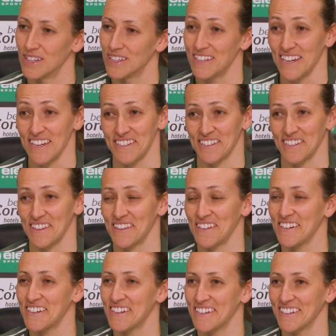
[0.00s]
Yes, I
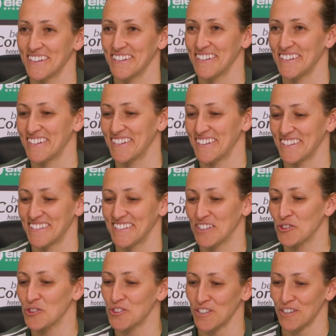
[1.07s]
think uh, it's a
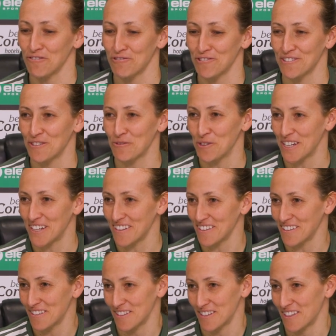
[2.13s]
good start for the
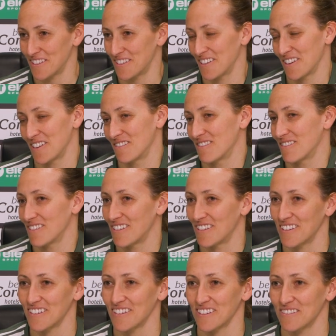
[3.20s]
weekend that they
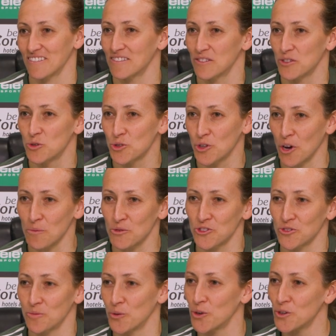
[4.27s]
uh, could come to
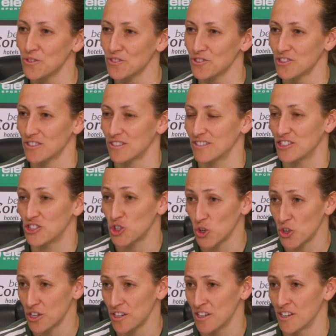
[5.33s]
support us and
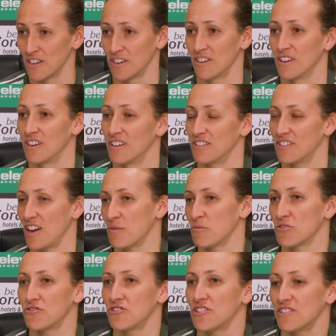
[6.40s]
enjoy the
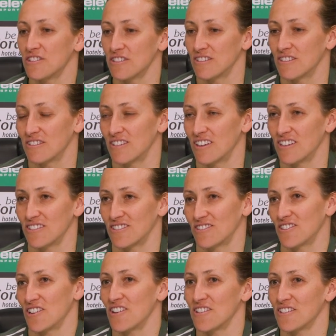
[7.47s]
atmosphere that it's
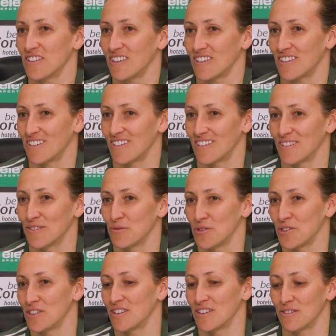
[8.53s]
there. Uh,
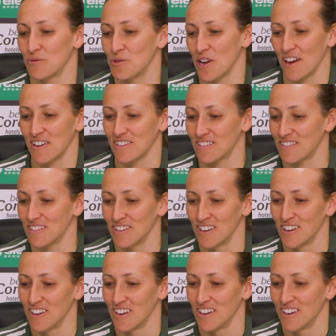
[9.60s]
we we had it
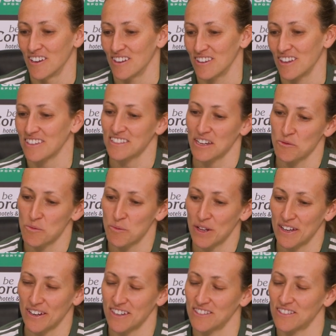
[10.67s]
last time we
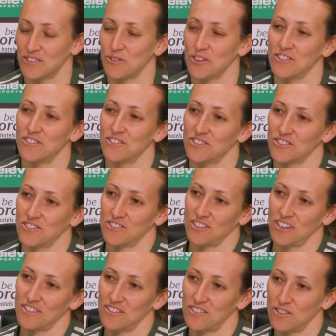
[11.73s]
played against Rangers
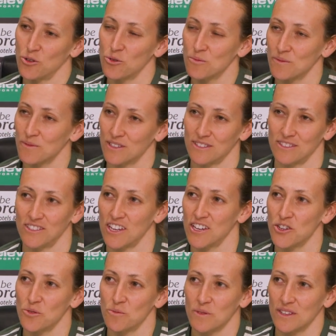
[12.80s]
at their home at
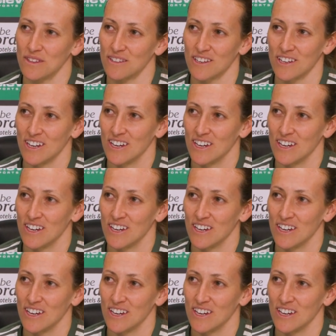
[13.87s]
stadium and.